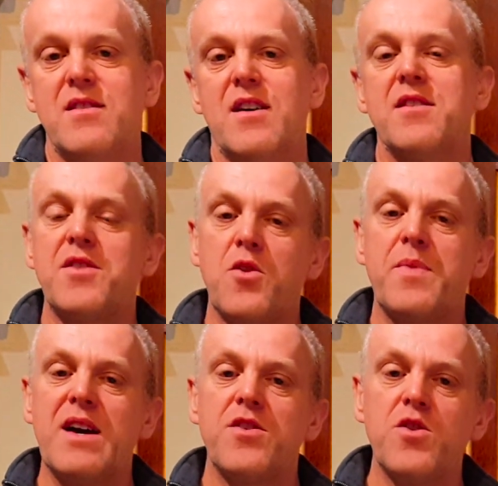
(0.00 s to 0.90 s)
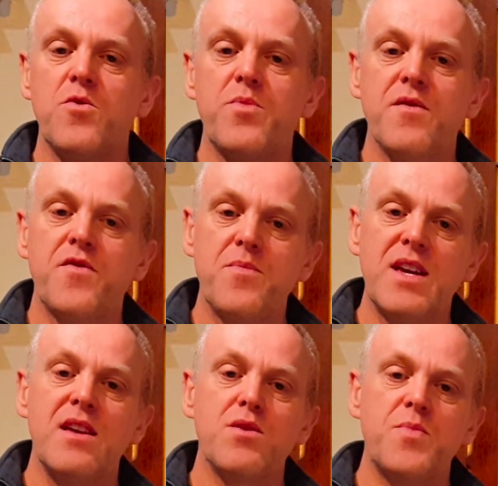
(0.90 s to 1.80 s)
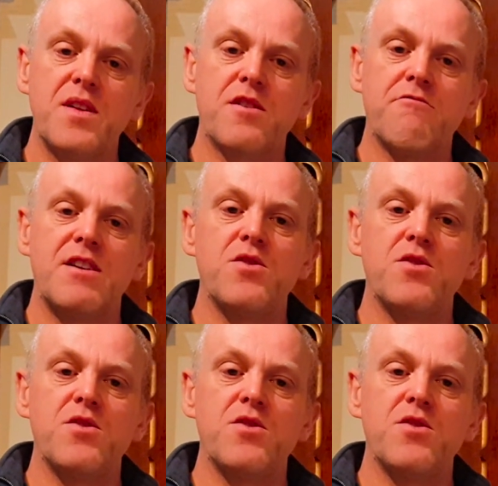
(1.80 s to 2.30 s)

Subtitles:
I don't know about you, but for me it's been a great